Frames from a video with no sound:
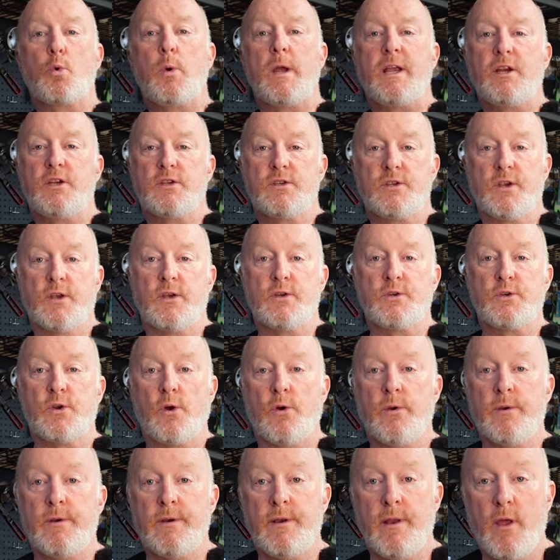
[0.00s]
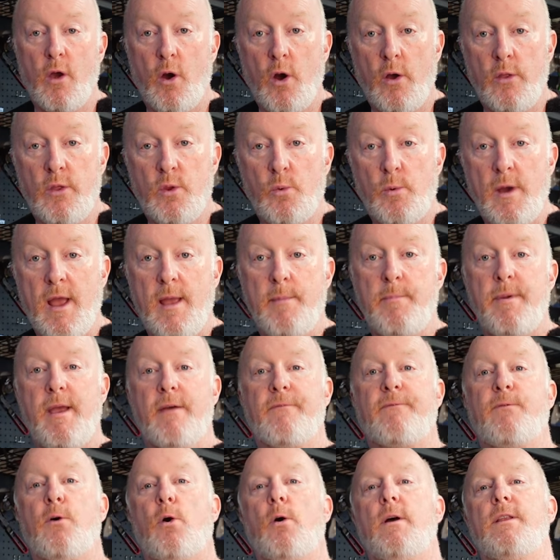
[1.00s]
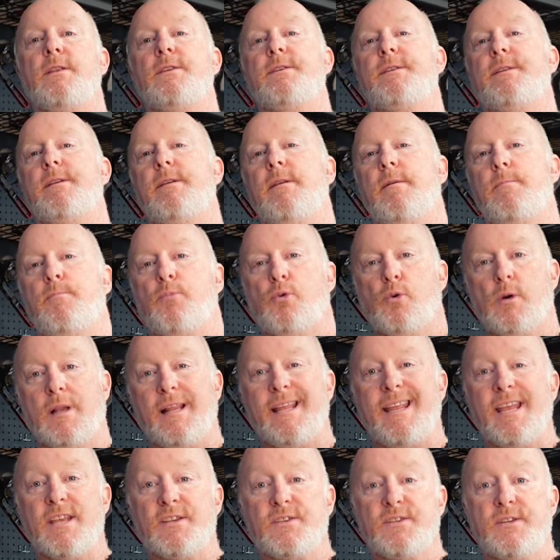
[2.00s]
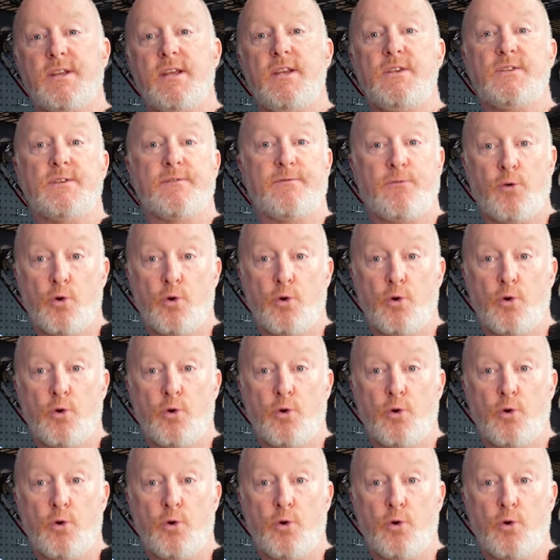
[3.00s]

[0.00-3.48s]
a quick search on the web finds the Pirelli STs at